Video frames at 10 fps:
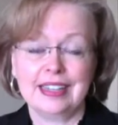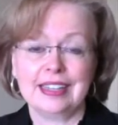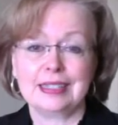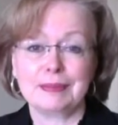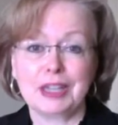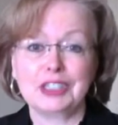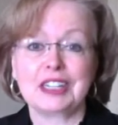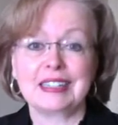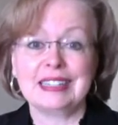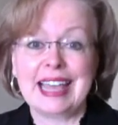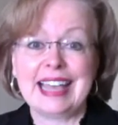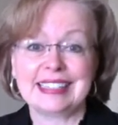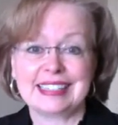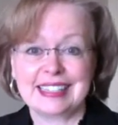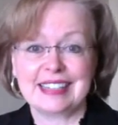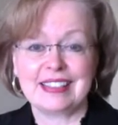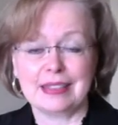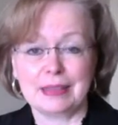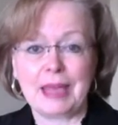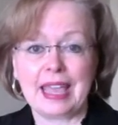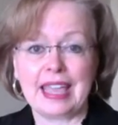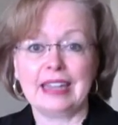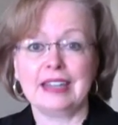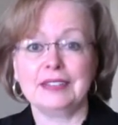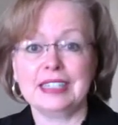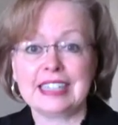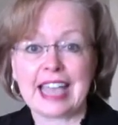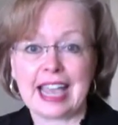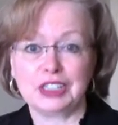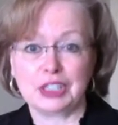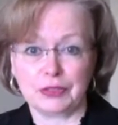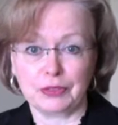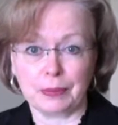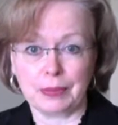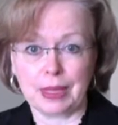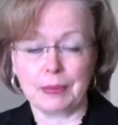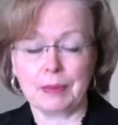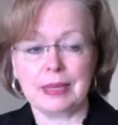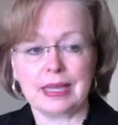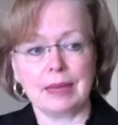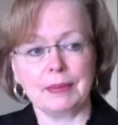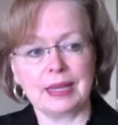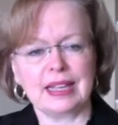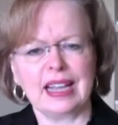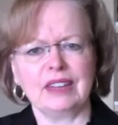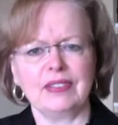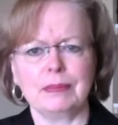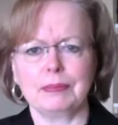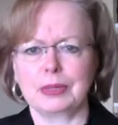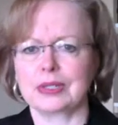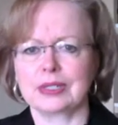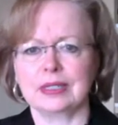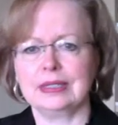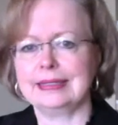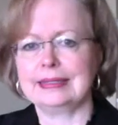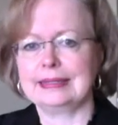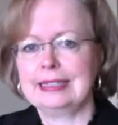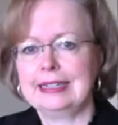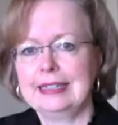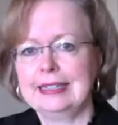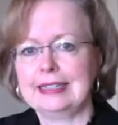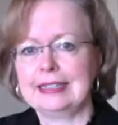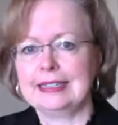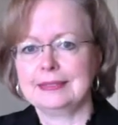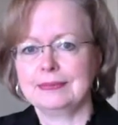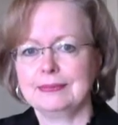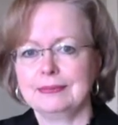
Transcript: is much less than the pain of detaching from them and becoming kind of impersonal and